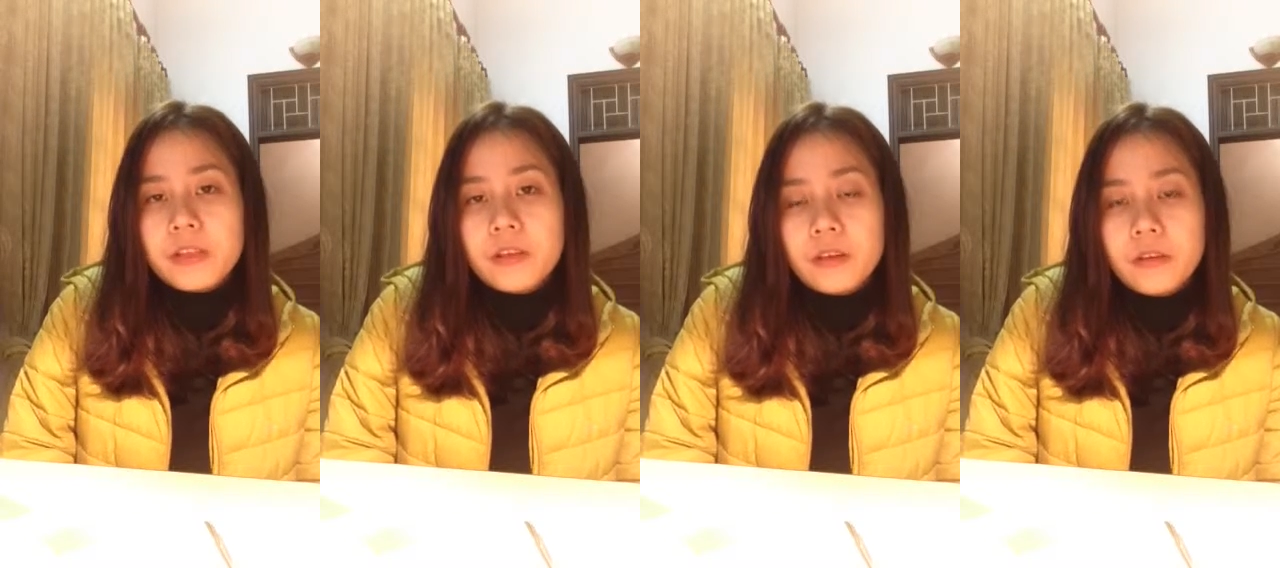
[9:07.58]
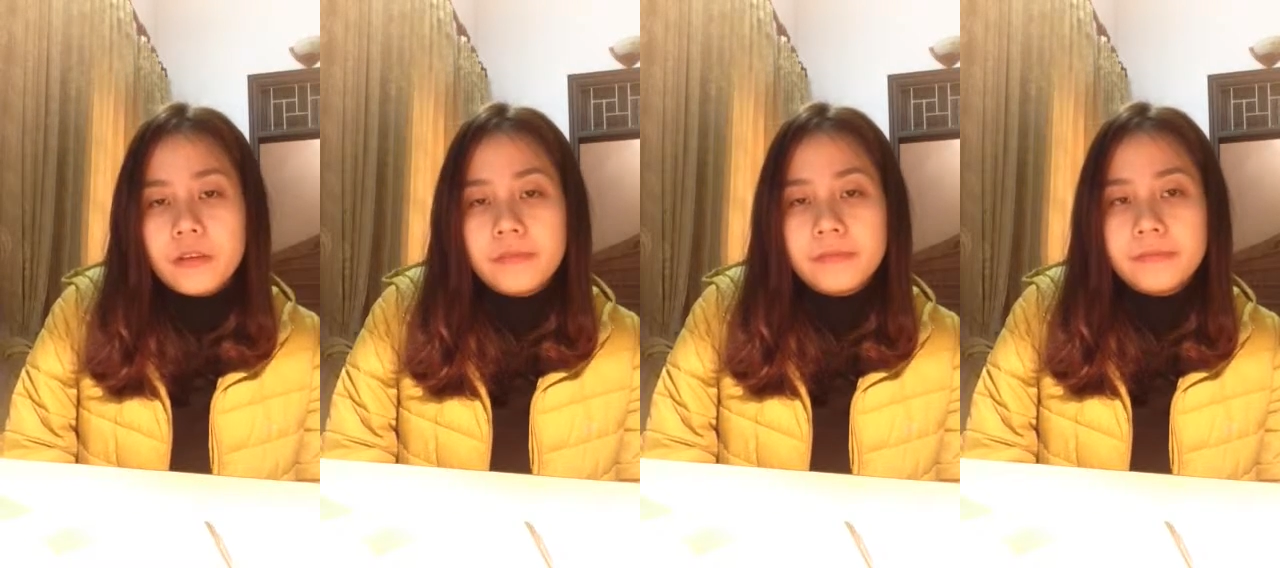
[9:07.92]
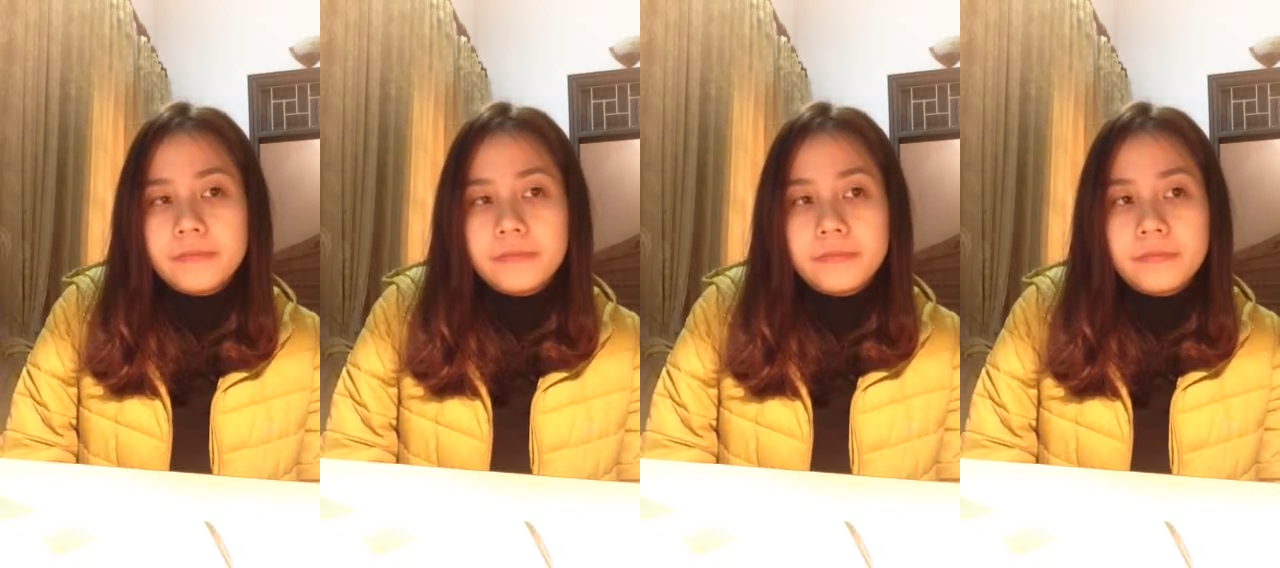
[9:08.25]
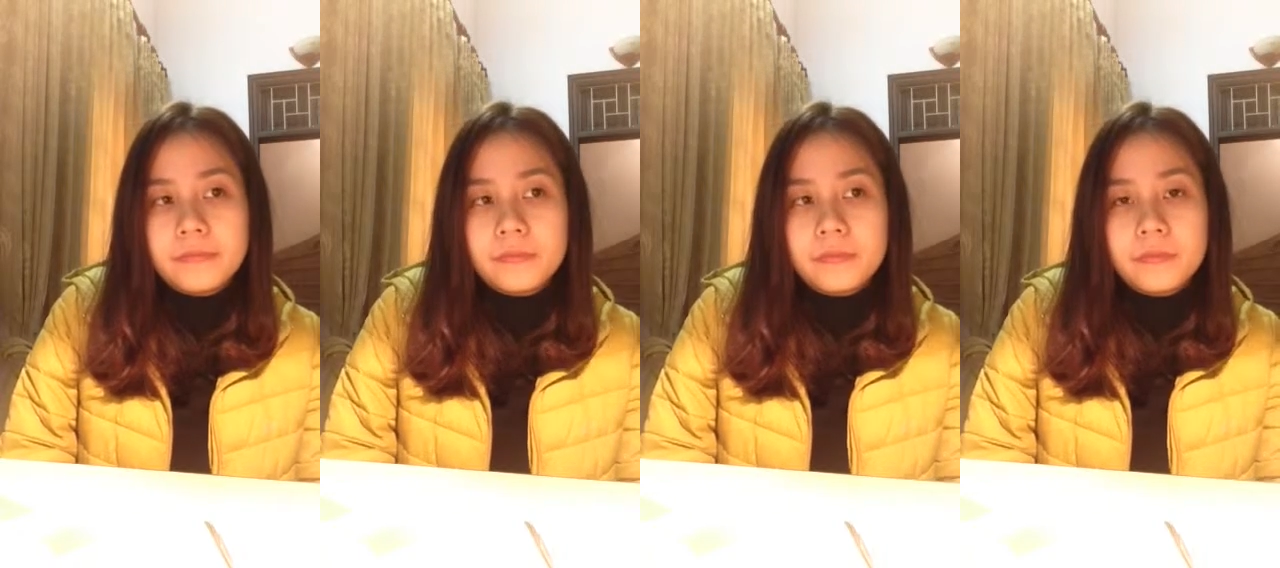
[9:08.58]
November
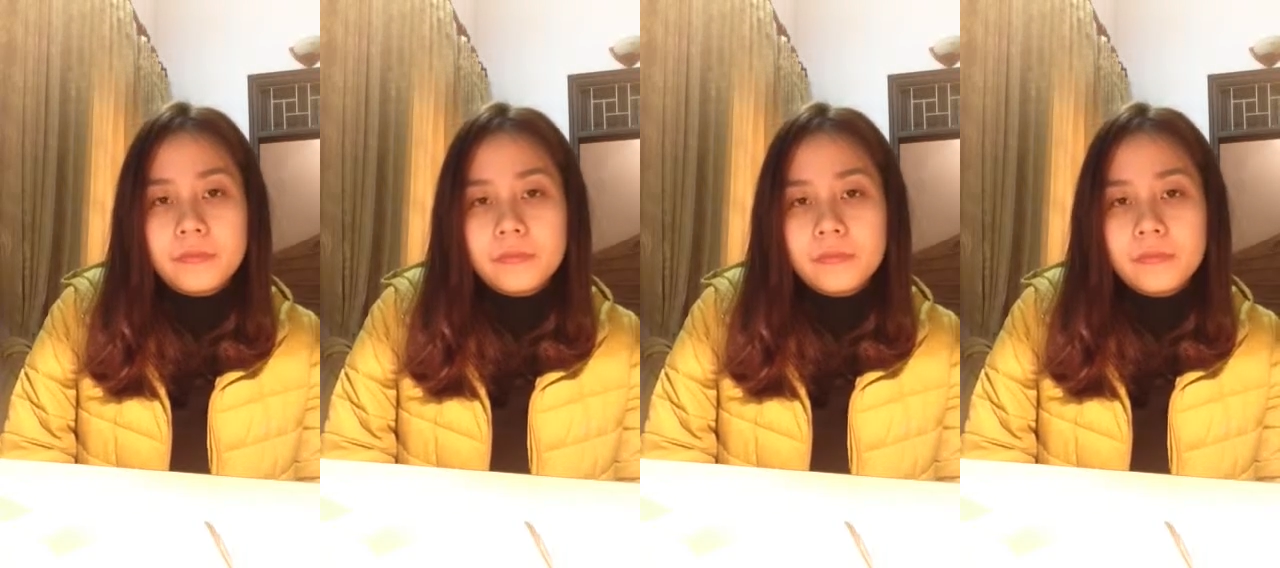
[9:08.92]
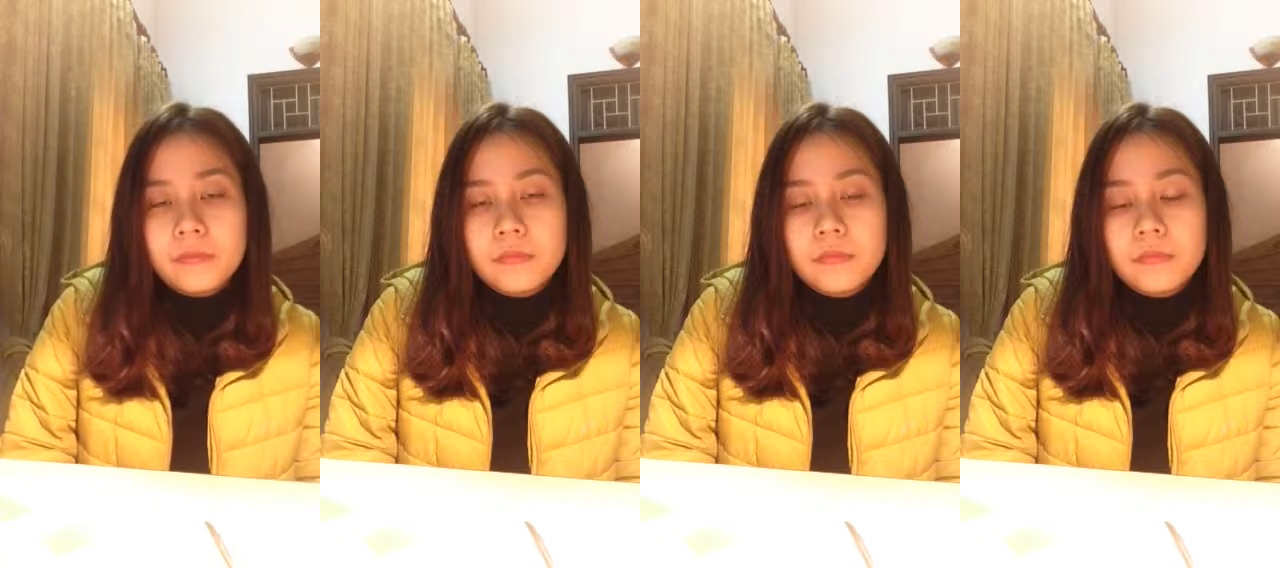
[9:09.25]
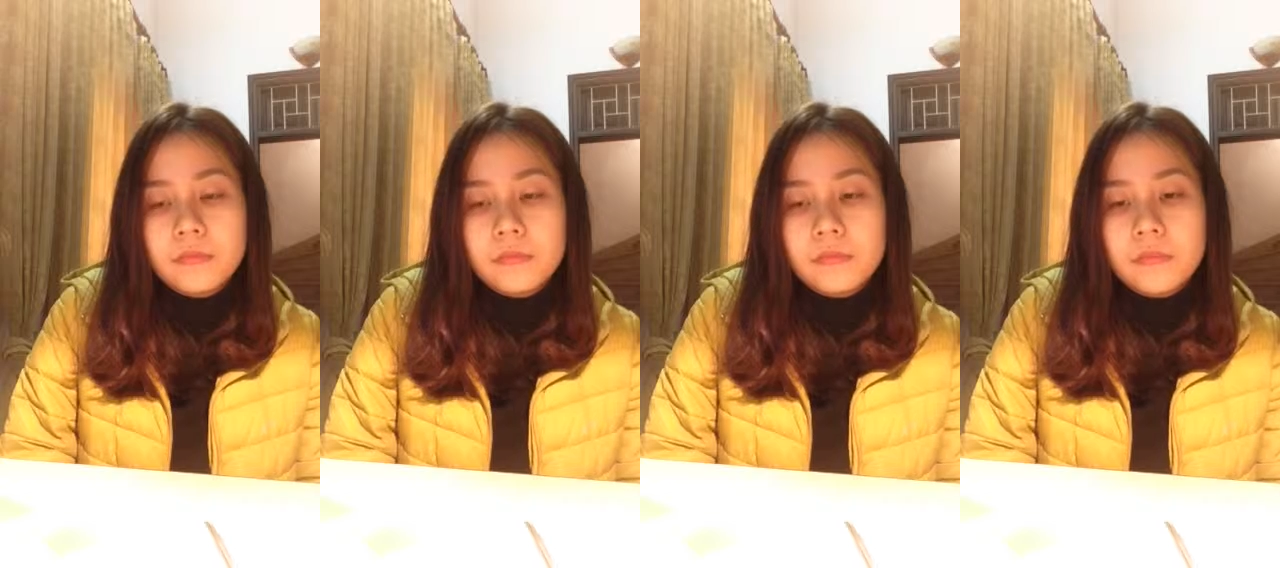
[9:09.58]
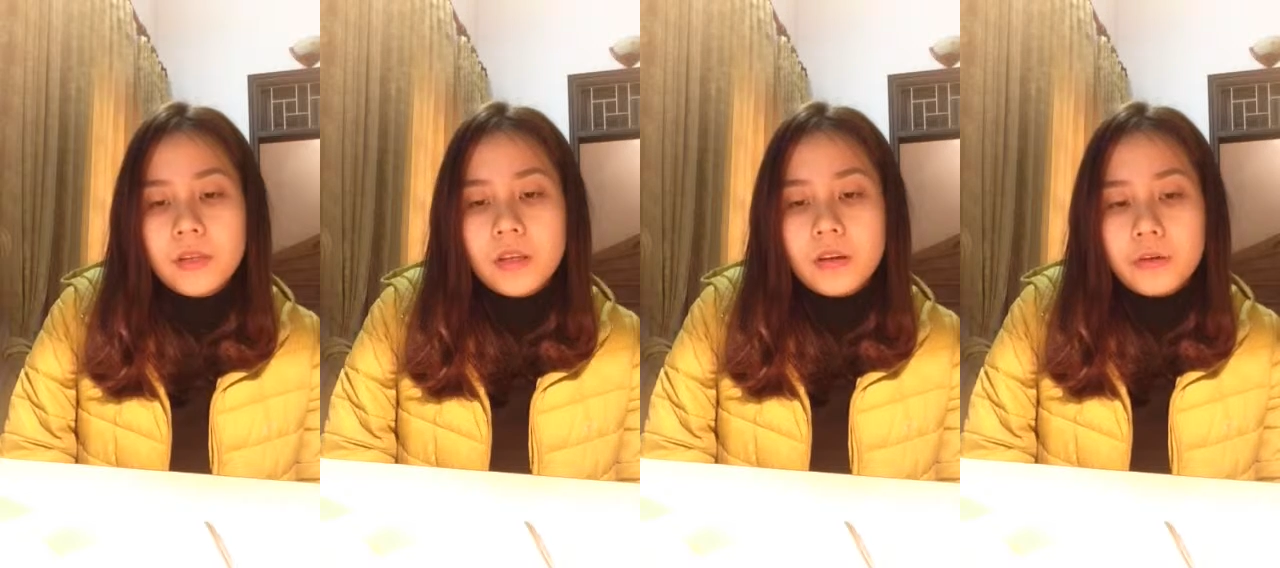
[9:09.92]
1st. The
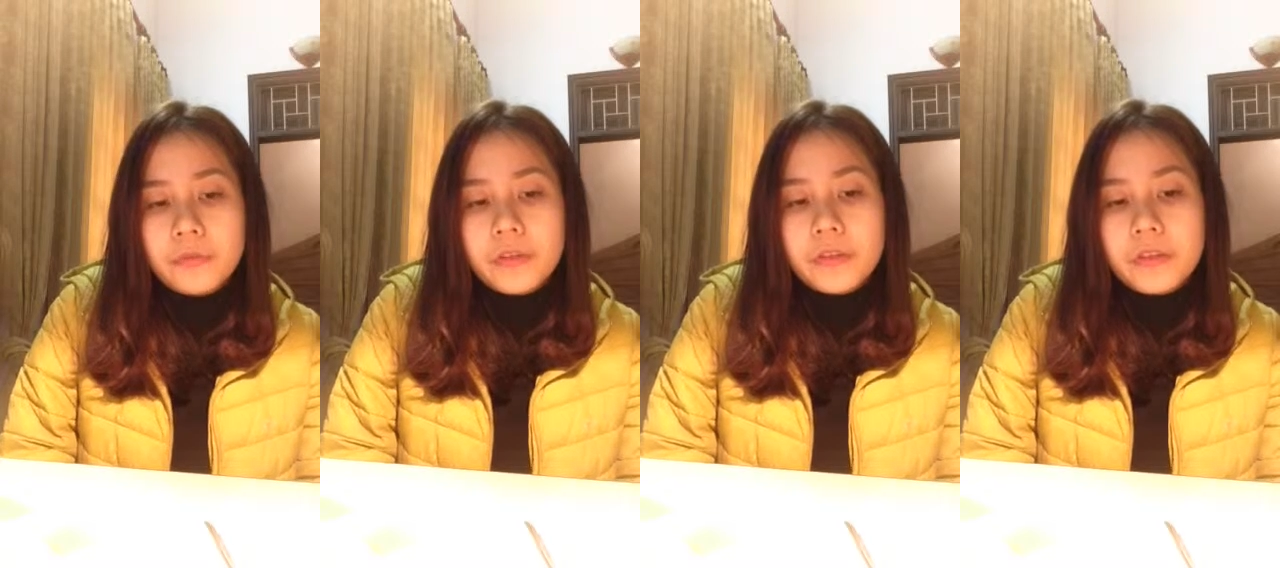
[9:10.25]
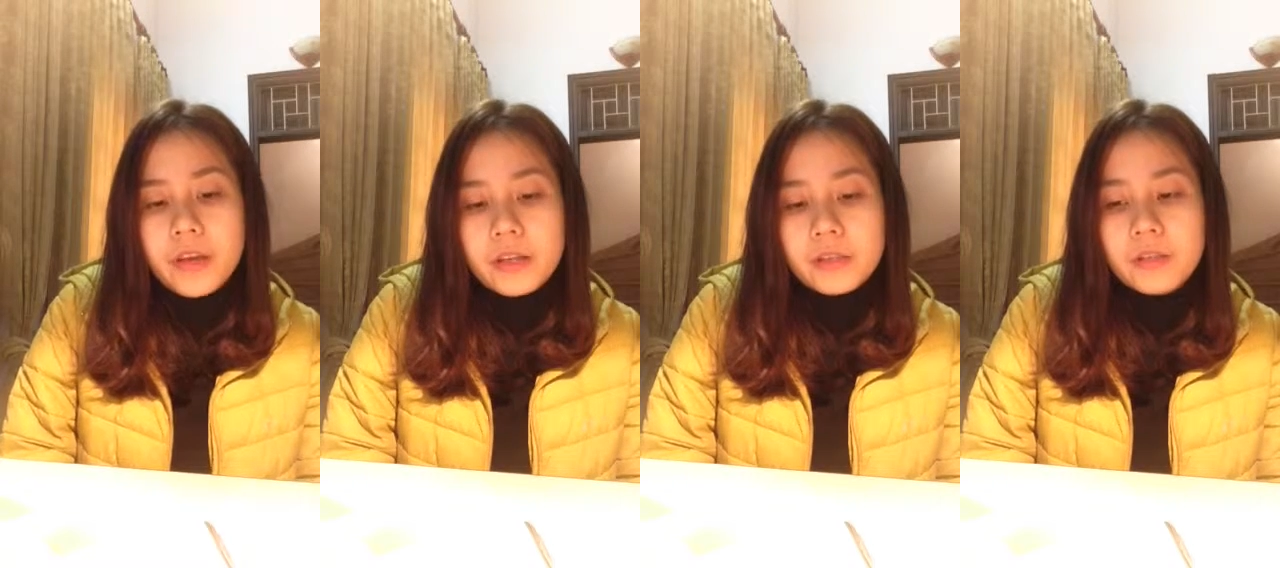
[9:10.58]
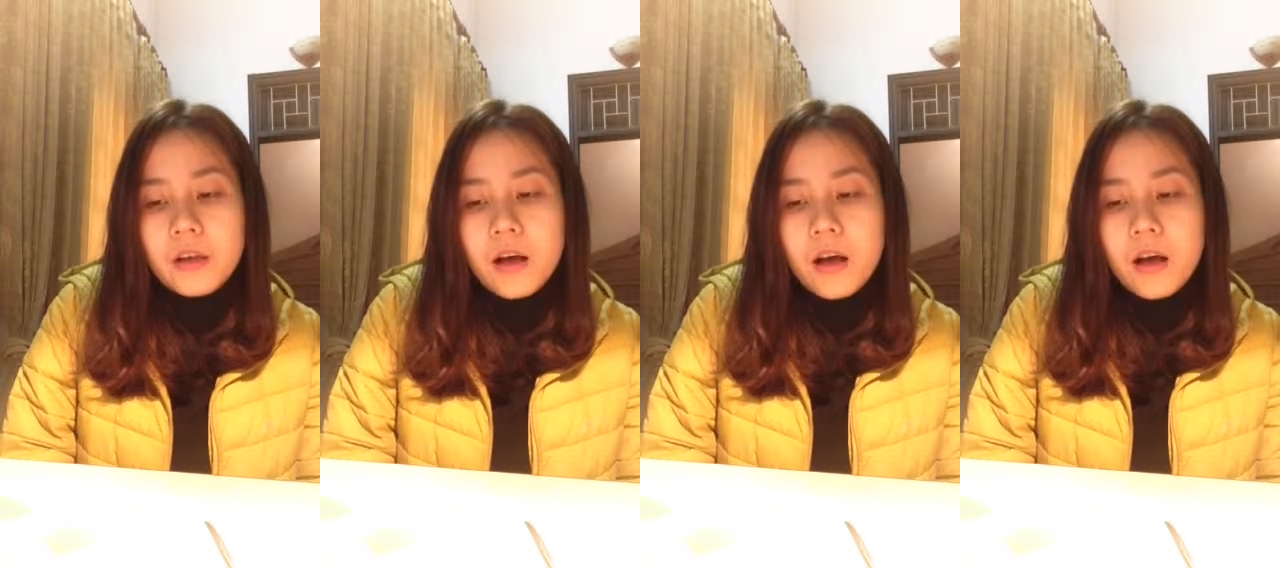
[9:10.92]
Day of the Dead